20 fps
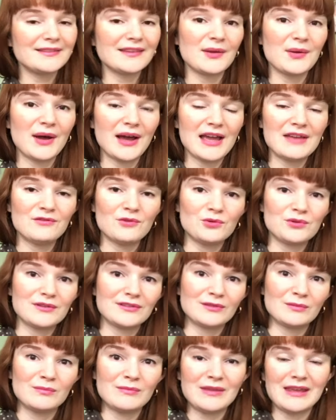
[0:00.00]
So I've ordered
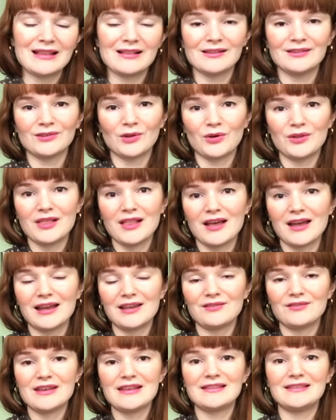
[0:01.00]
some needles
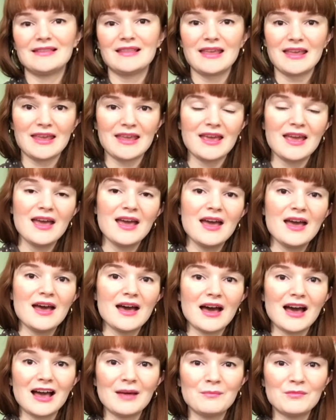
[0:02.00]
online recently,
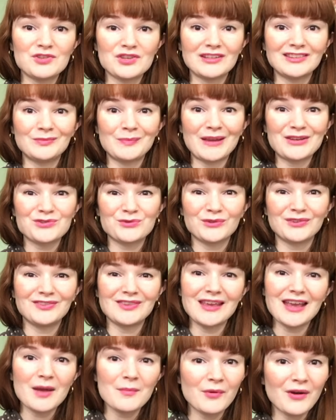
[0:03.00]
which are special
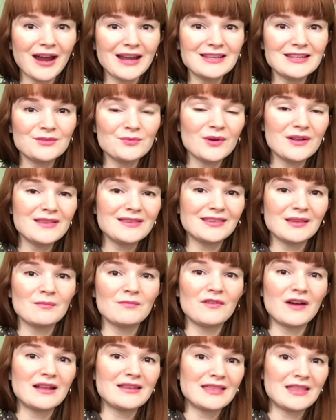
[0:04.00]
Singer branded ones. I'm
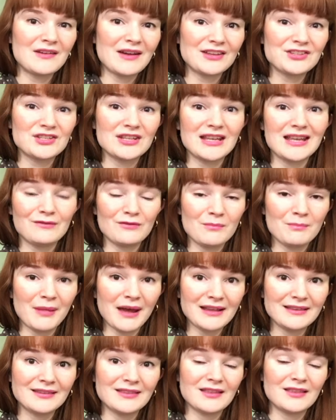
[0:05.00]
finding they're actually even
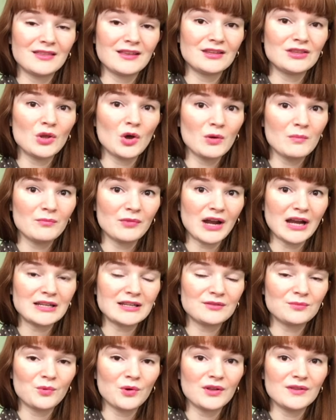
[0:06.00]
better than the
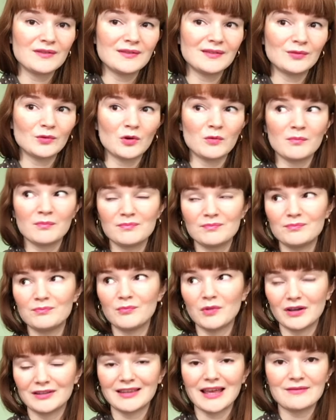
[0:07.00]
non-branded ones, or
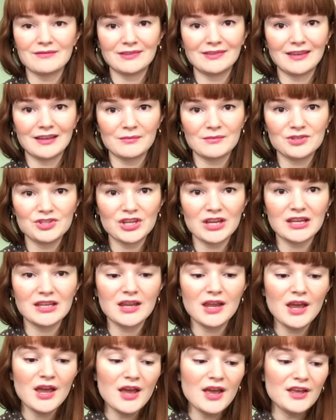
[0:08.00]
because I have a Singer
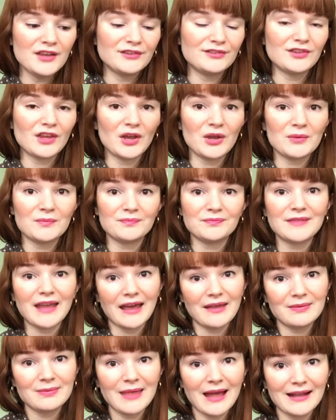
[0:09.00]
machine. So
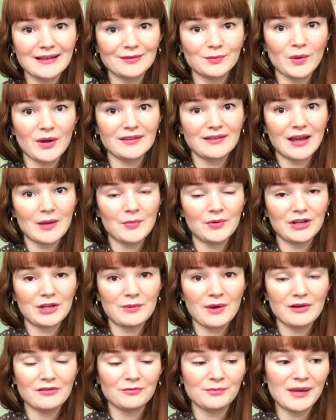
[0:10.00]
yeah, that's worked out pretty
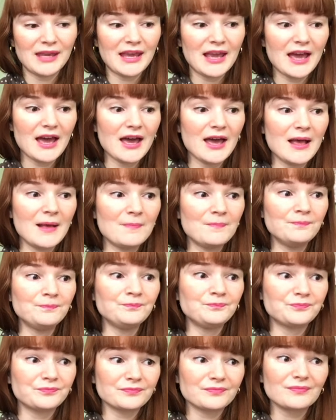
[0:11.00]
well for me.
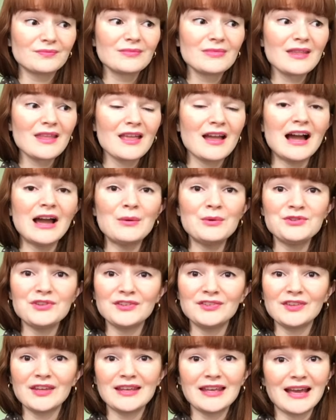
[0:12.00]
I would
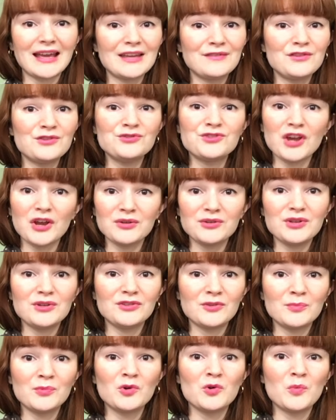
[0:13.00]
just say, yeah, if you don't
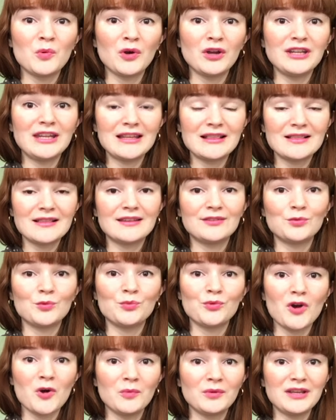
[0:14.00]
use a ballpoint needle, this will
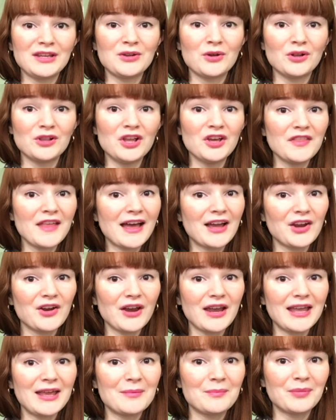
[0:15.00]
probably not look that
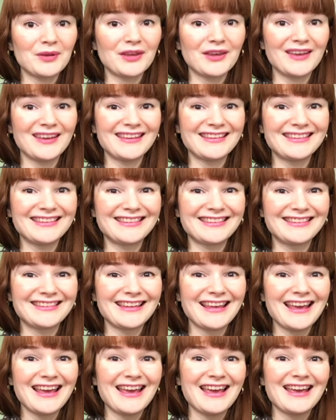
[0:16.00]
great, because
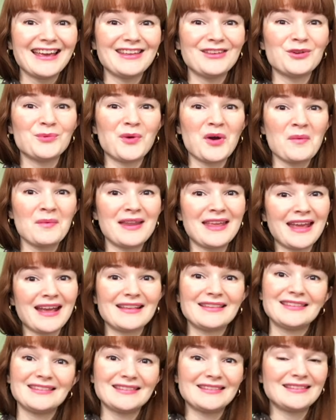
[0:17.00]
you'll probably
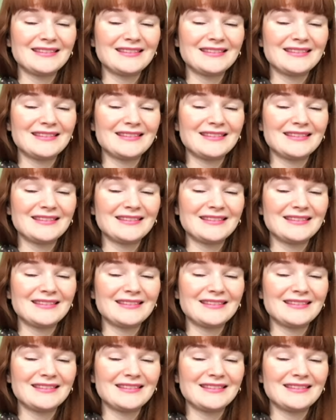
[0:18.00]
get